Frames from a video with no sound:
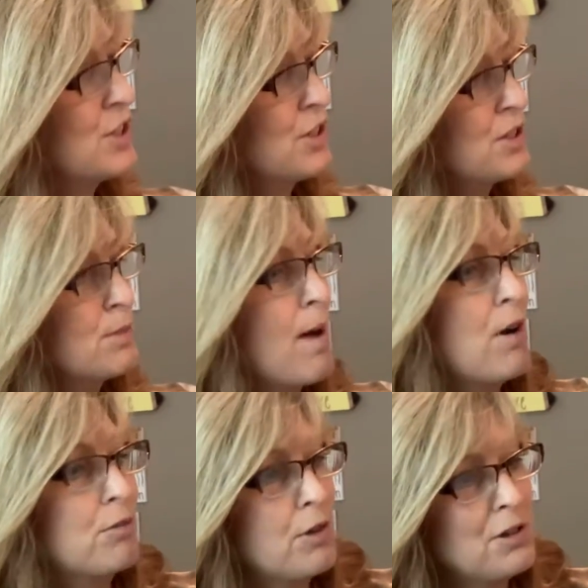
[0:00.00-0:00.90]
Sir Small
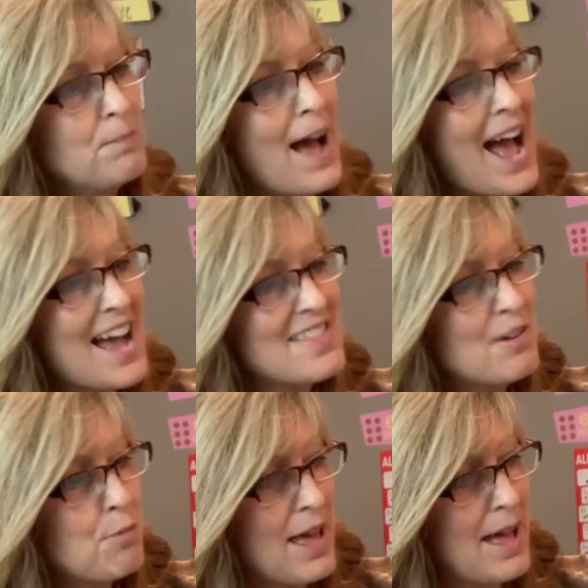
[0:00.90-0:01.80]
rode behind the
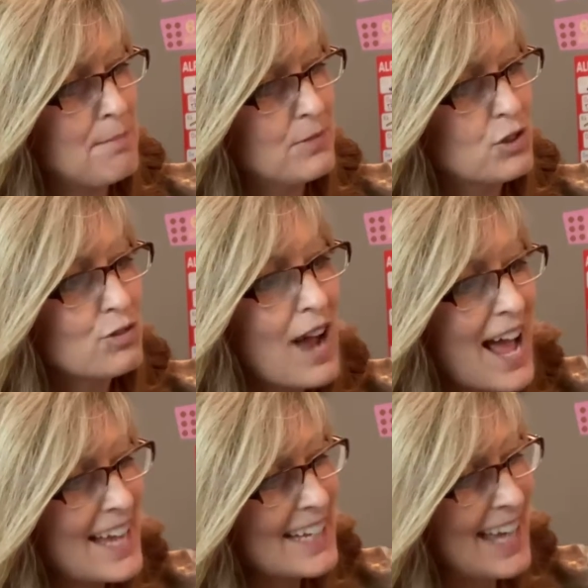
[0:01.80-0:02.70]
web. "Try
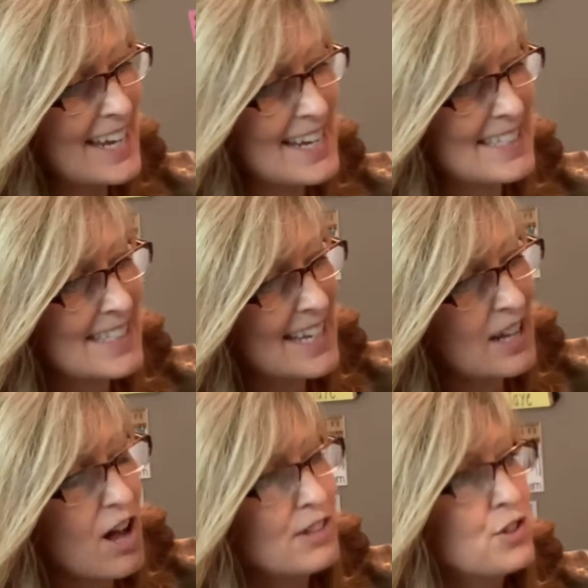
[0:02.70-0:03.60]
and get us," he
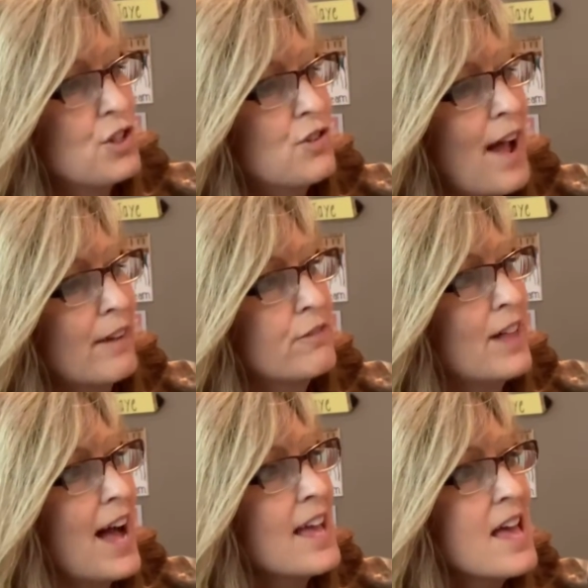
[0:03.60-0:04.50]
called to the
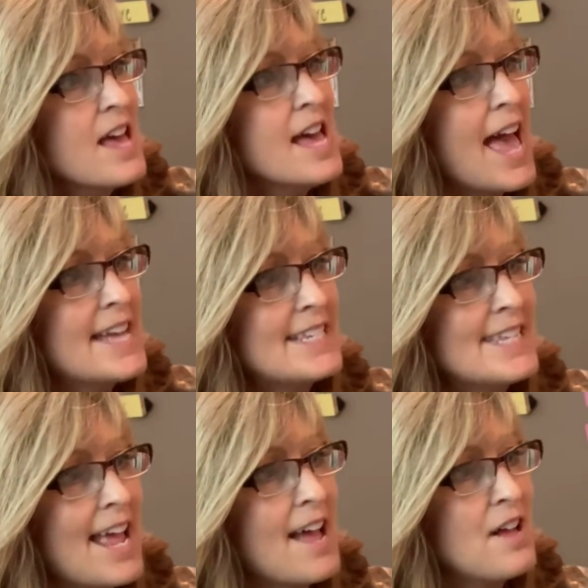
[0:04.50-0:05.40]
dragonfly, and
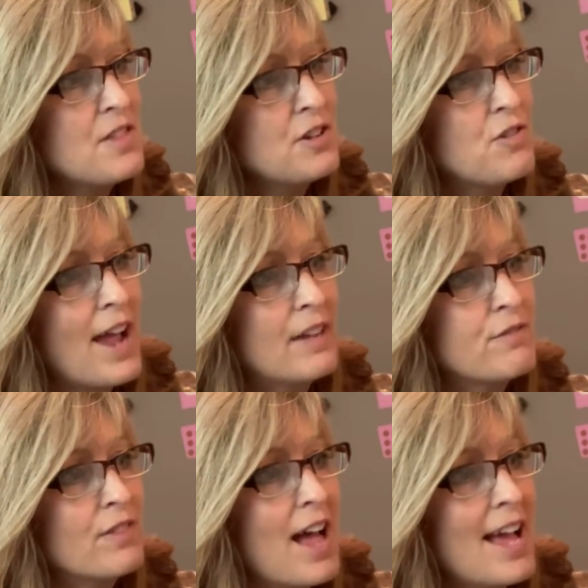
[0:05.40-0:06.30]
down the
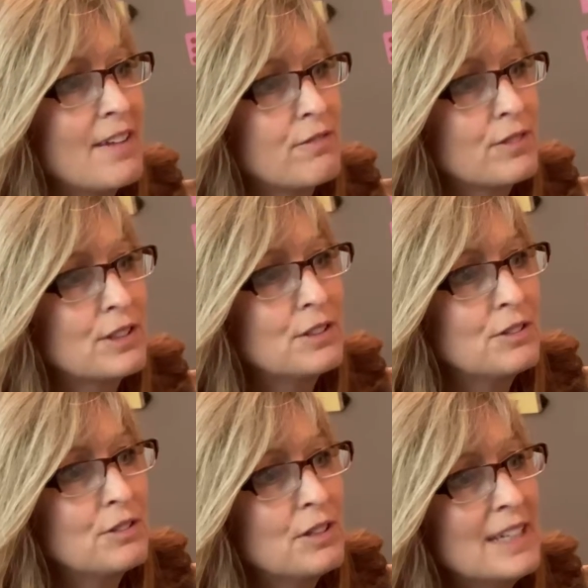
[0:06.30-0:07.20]
dragonfly
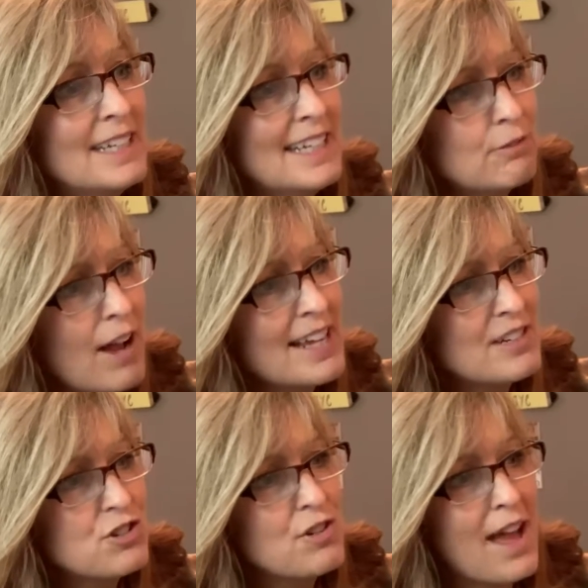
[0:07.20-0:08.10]
flew right
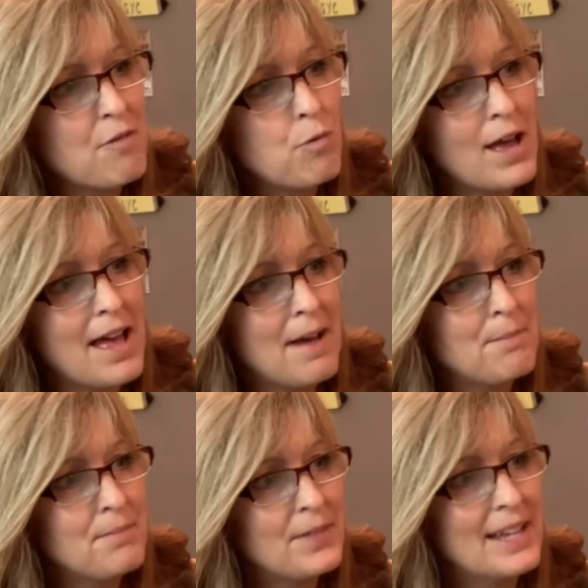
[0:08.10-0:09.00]
into that web,
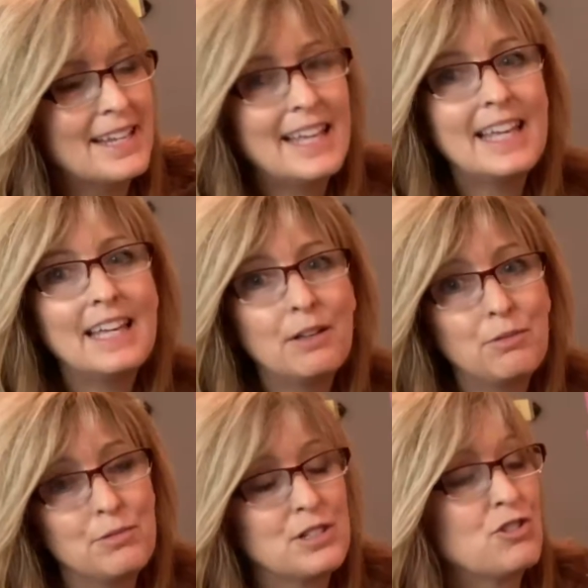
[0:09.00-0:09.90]
and he
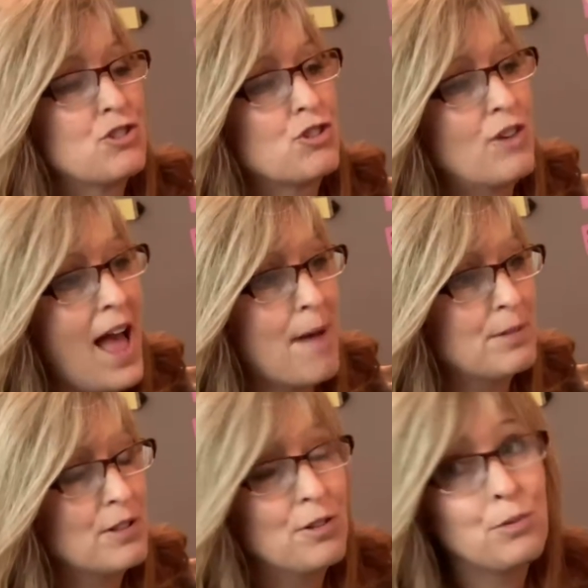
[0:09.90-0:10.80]
was trapped.
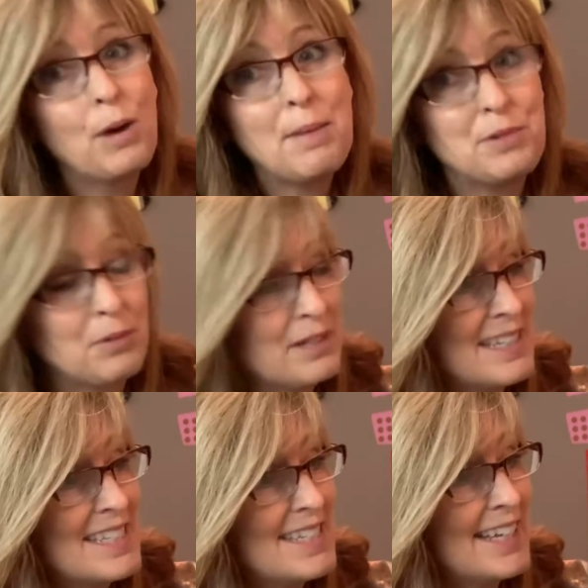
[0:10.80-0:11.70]
Those webs are really
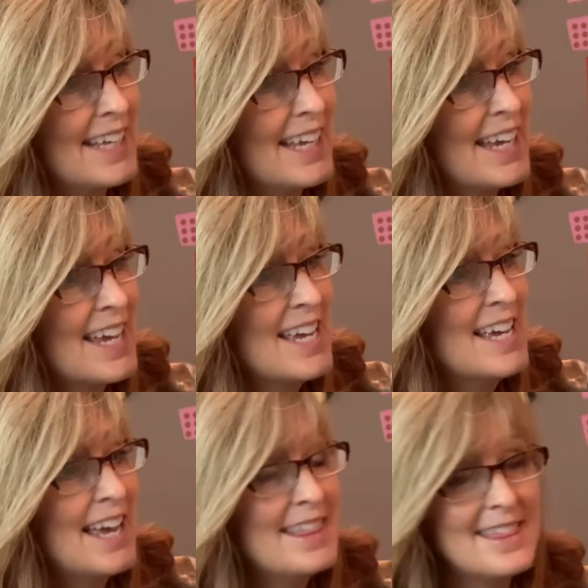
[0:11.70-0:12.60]
sticky,
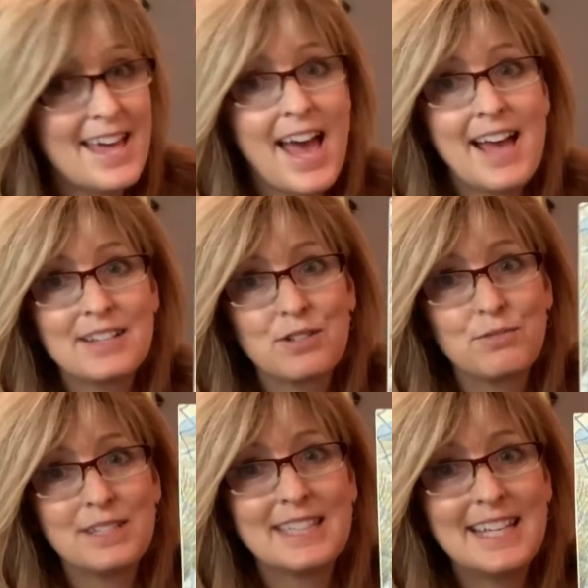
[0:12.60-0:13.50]
and that
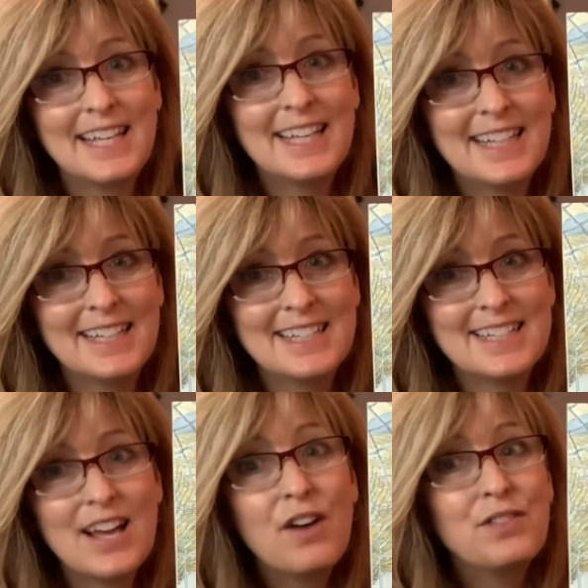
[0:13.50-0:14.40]
was the end
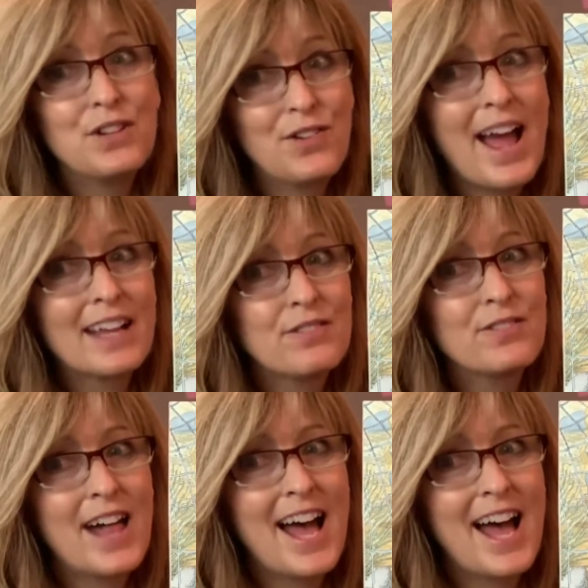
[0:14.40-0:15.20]
of the dragonfly.